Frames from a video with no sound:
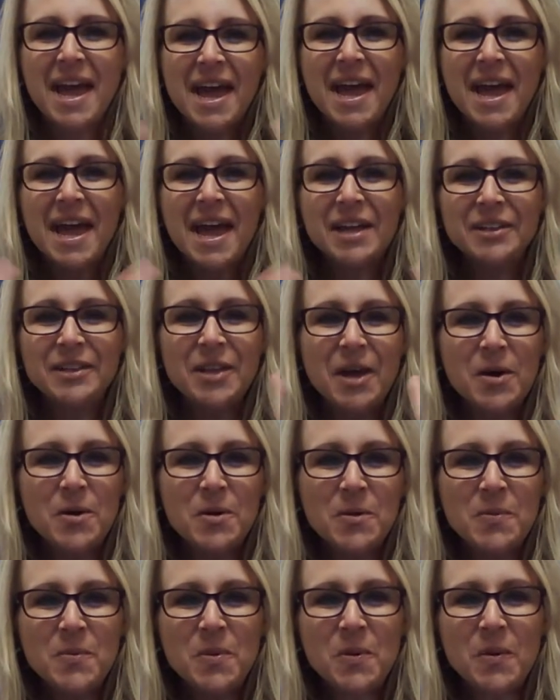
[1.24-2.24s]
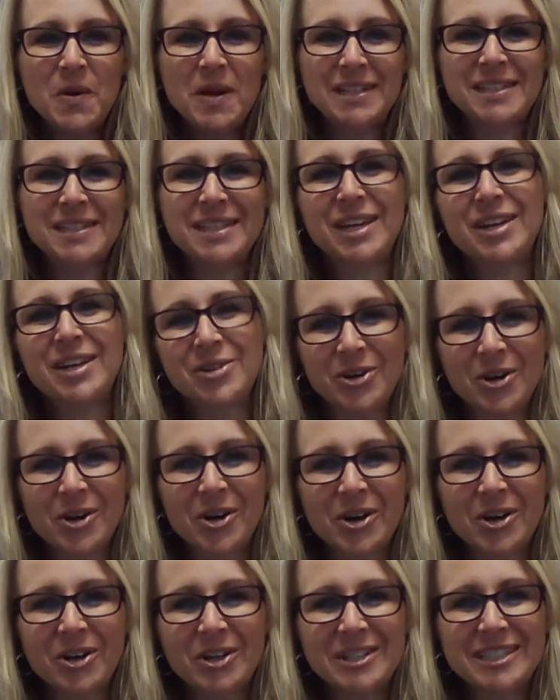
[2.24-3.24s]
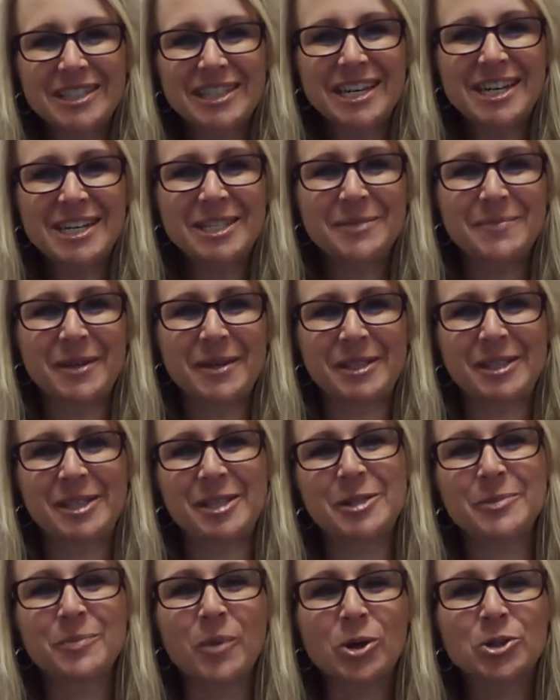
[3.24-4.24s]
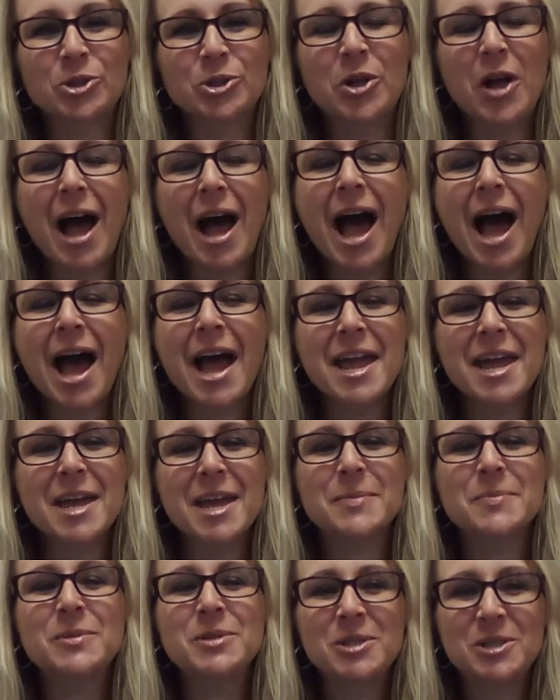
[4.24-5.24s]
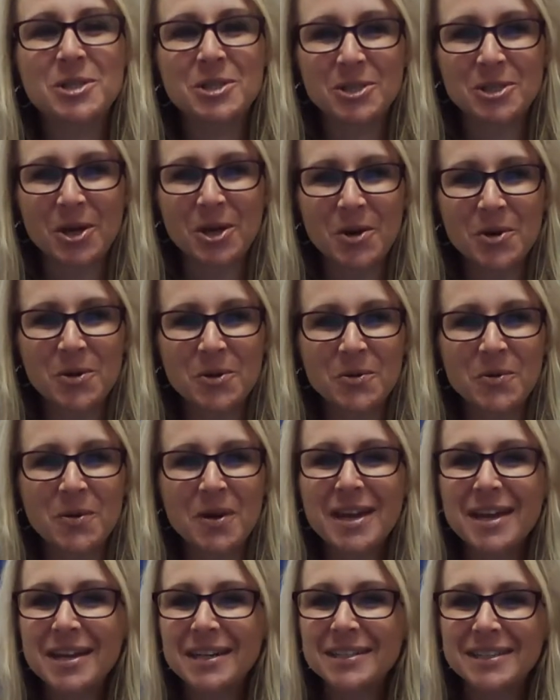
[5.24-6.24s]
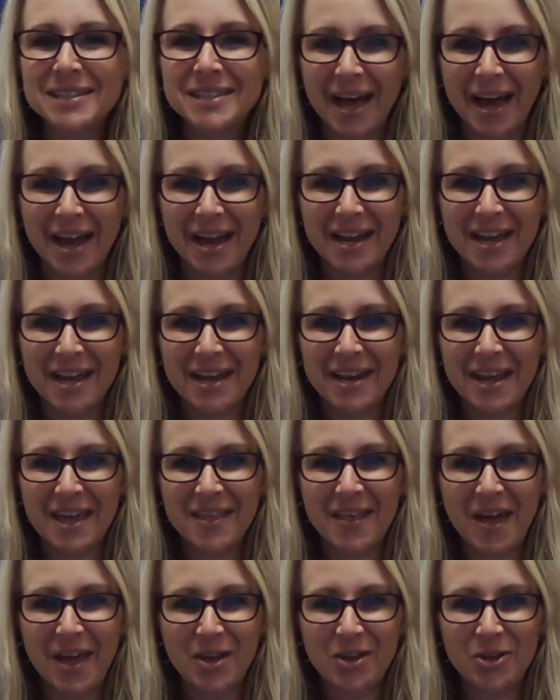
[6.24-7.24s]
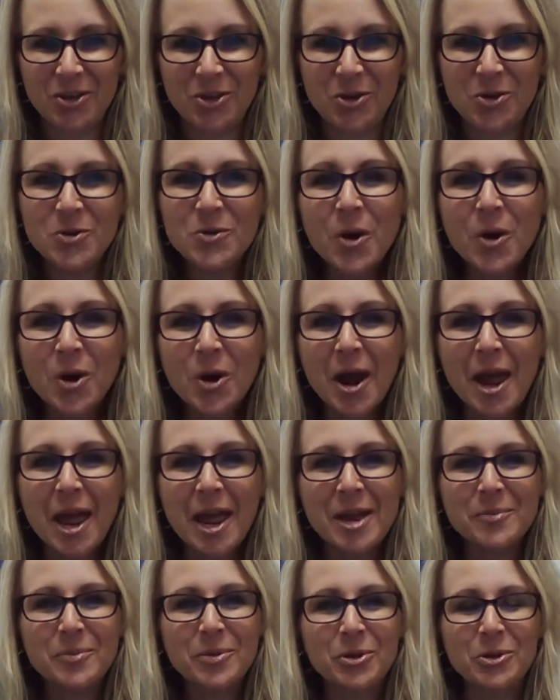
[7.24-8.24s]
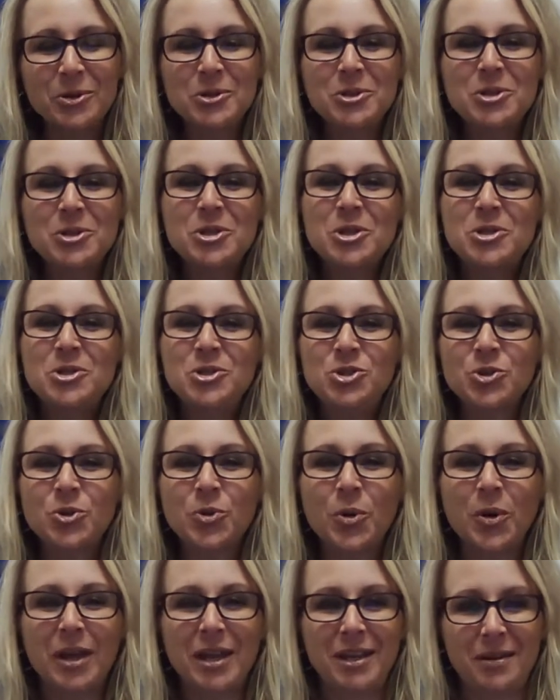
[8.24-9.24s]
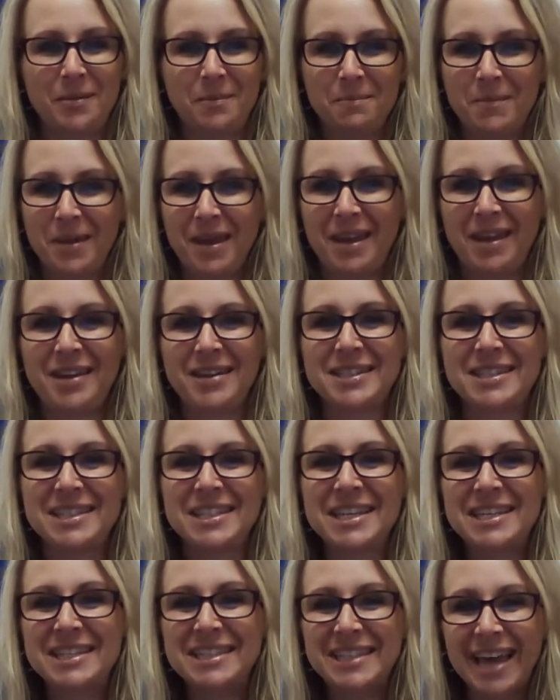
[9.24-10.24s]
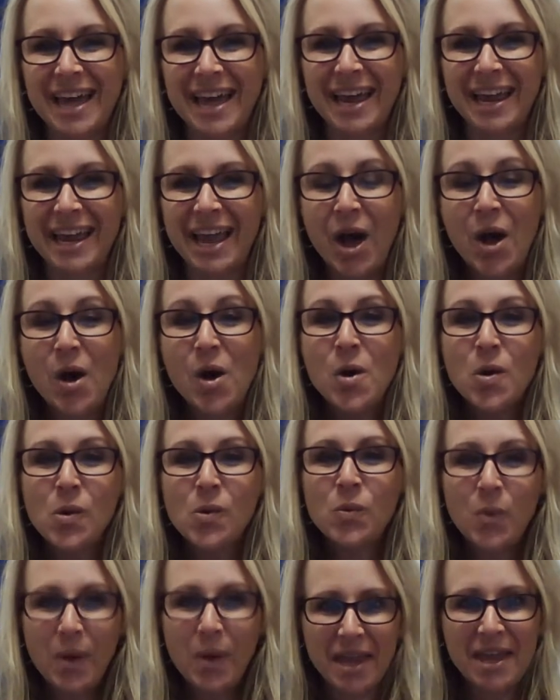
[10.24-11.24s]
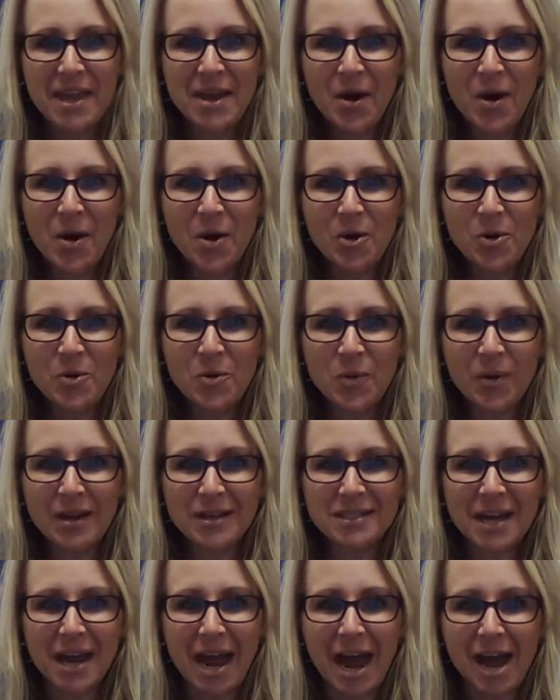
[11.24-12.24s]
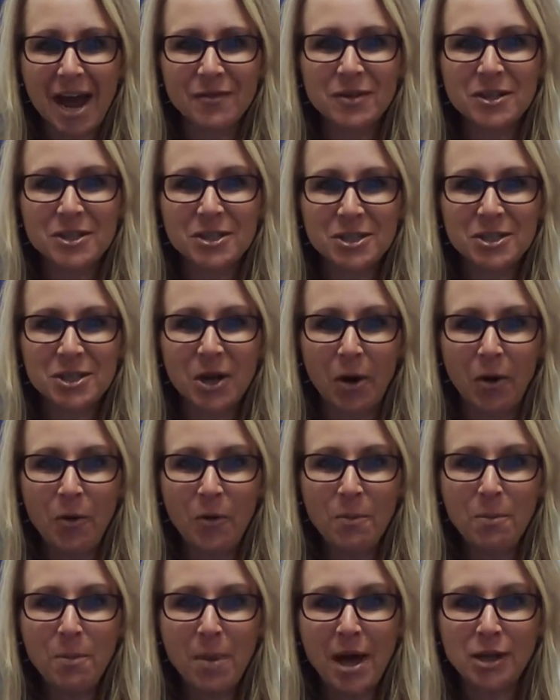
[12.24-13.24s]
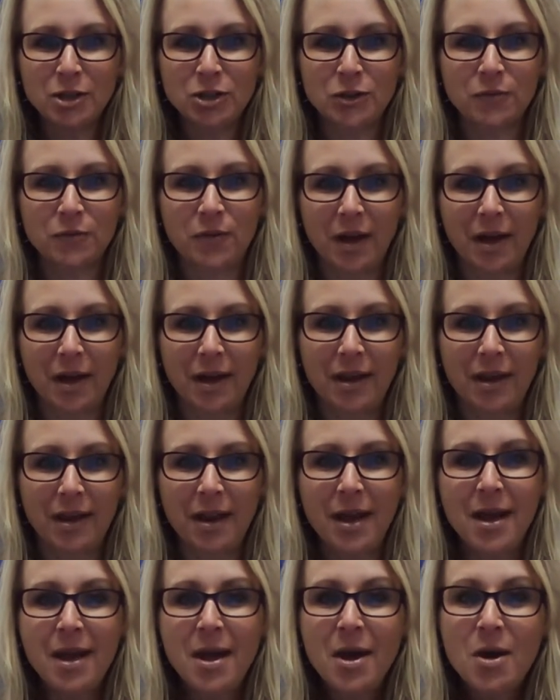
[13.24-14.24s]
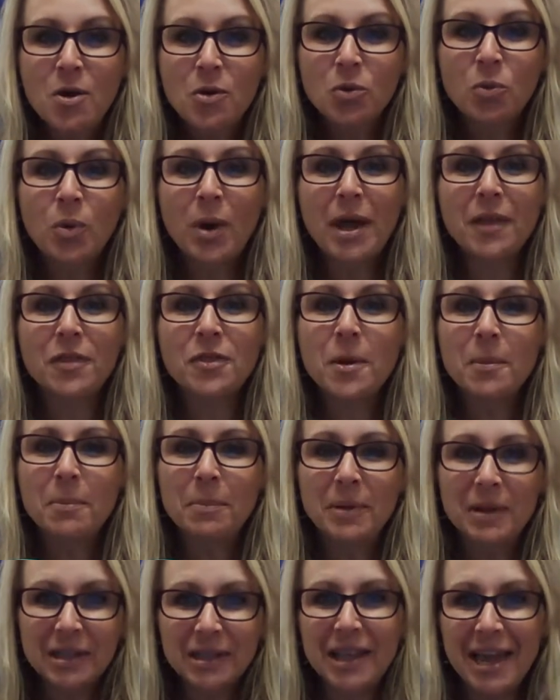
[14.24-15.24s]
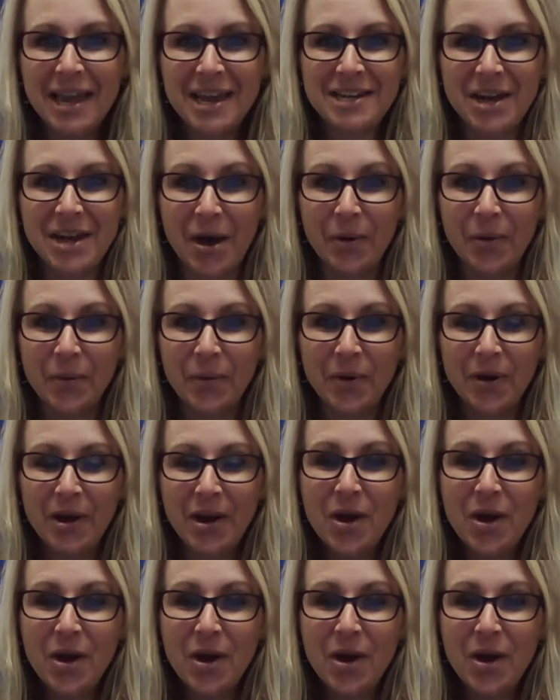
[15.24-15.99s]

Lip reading: Hello, boys and girls. It is Mrs. Marshall. I am so excited that you are able to join me today. We are going to have so much fun with Play-Doh.